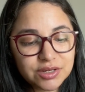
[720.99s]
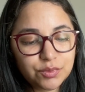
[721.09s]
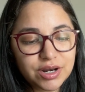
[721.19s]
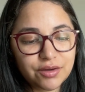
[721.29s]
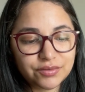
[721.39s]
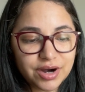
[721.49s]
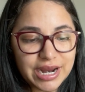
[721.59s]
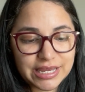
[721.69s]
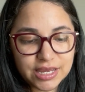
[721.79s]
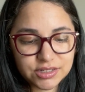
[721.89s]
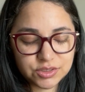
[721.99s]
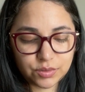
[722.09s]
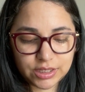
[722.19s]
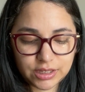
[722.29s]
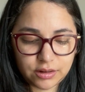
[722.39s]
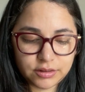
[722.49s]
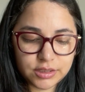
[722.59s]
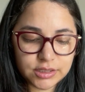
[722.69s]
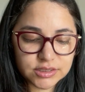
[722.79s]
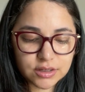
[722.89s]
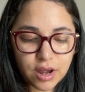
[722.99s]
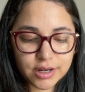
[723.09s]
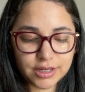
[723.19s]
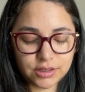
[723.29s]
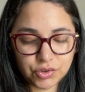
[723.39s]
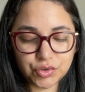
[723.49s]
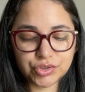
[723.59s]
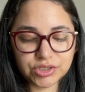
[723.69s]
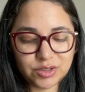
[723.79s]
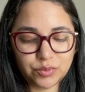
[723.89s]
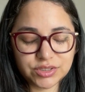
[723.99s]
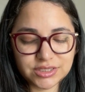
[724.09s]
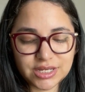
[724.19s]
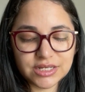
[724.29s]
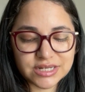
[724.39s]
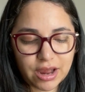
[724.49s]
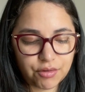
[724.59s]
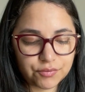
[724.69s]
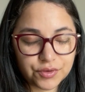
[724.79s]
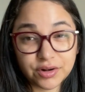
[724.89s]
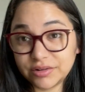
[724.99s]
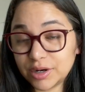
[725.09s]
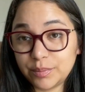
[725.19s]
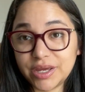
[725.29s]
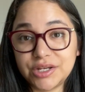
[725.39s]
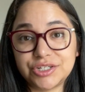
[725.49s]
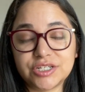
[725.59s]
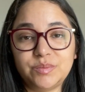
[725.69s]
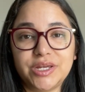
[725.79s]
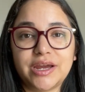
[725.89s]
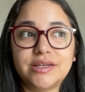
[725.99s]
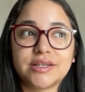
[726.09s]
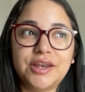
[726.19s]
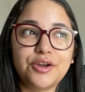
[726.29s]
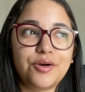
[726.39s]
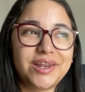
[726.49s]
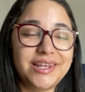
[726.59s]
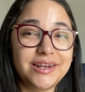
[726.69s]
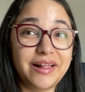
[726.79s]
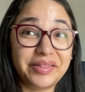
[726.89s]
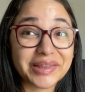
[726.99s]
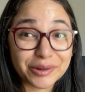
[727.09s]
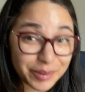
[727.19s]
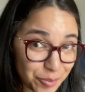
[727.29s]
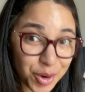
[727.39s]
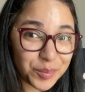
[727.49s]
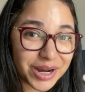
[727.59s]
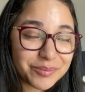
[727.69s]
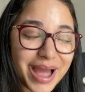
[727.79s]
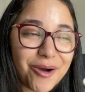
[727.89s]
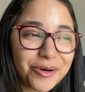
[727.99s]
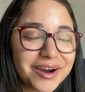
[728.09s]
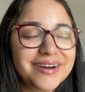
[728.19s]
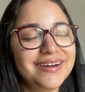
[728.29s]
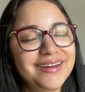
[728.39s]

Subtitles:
whenever I get to a heel in the sock, it usually will sit down for a little bit, just because I know I need a little bit more brain power